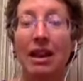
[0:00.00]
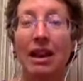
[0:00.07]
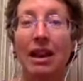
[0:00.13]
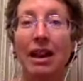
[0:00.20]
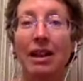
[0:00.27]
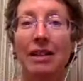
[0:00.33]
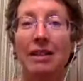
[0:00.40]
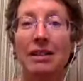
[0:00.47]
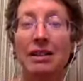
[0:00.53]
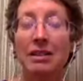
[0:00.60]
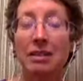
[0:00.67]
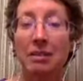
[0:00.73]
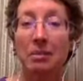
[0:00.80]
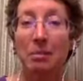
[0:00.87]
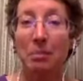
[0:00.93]
And
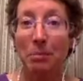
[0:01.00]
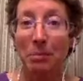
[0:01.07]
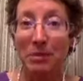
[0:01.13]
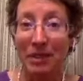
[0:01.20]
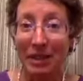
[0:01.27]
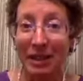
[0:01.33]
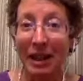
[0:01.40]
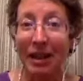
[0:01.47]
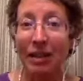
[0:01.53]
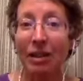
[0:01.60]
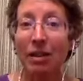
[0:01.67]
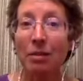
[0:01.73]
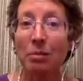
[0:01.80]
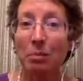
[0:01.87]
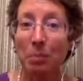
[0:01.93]

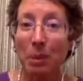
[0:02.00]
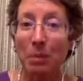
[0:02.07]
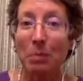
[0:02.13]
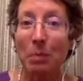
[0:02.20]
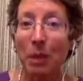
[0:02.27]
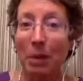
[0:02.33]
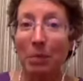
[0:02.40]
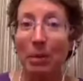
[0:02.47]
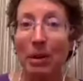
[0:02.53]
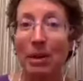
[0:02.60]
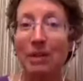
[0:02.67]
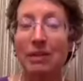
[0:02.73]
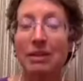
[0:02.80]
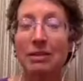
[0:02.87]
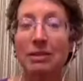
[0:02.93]
together, bit by
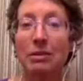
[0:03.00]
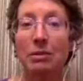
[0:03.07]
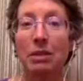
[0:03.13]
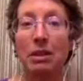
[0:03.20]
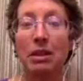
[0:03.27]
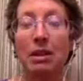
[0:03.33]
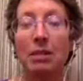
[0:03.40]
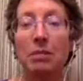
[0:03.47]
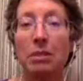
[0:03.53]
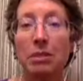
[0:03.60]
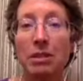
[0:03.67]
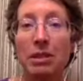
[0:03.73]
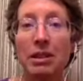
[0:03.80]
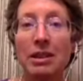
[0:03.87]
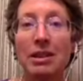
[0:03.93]
bit, with
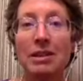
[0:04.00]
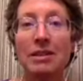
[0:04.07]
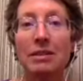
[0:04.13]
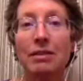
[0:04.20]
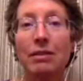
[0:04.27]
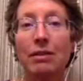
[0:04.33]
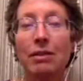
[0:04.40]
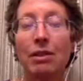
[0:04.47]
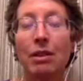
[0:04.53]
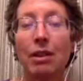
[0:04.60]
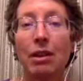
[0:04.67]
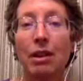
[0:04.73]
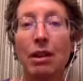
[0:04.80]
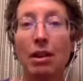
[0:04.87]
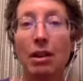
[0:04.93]
communities
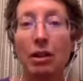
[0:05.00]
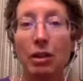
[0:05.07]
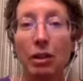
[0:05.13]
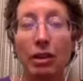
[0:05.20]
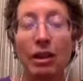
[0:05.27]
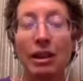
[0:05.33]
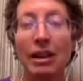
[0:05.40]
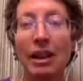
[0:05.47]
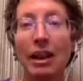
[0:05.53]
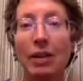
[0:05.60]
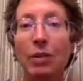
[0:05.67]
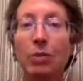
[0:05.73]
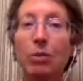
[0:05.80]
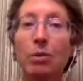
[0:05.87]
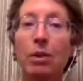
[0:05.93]
looking at
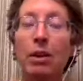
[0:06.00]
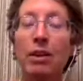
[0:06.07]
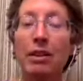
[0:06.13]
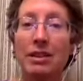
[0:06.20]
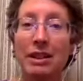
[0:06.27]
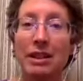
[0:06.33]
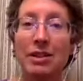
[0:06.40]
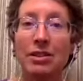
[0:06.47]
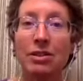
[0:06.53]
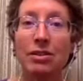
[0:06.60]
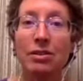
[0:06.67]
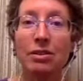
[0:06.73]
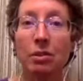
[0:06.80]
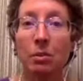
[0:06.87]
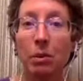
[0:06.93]
who are the
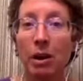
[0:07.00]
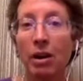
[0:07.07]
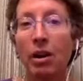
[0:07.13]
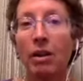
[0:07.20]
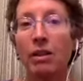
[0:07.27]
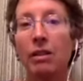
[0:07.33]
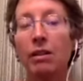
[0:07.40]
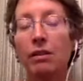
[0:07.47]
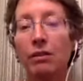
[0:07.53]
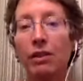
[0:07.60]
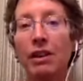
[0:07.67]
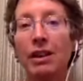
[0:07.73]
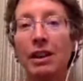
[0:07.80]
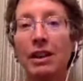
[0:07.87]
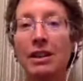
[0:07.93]
teachers, where are the
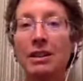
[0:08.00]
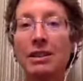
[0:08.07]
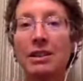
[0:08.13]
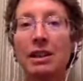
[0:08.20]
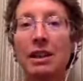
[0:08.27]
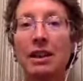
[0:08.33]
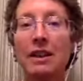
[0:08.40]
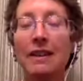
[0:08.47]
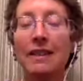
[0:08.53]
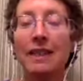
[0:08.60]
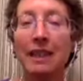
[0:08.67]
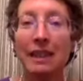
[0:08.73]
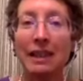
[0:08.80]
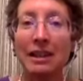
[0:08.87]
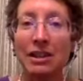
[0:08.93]
affinities, the
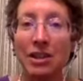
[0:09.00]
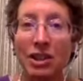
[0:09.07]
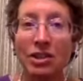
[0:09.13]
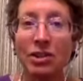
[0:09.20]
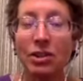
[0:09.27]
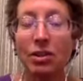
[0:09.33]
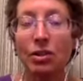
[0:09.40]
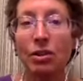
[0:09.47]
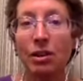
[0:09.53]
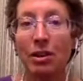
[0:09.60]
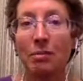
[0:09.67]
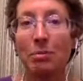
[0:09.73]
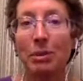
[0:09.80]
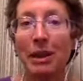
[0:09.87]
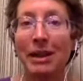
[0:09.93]
logistical
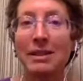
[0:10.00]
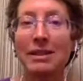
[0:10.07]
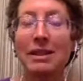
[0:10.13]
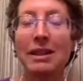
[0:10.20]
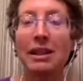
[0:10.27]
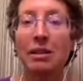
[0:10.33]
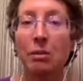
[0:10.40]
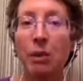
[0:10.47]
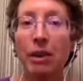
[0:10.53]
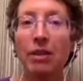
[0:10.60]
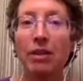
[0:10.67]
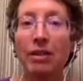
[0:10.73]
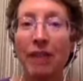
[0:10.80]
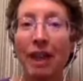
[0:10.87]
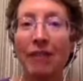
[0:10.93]
complexity of what
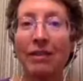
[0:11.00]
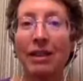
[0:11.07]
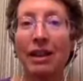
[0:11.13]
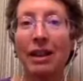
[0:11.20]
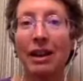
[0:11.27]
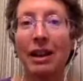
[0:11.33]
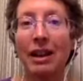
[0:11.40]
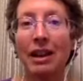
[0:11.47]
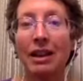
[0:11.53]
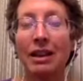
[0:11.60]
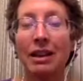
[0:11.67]
you're navigating,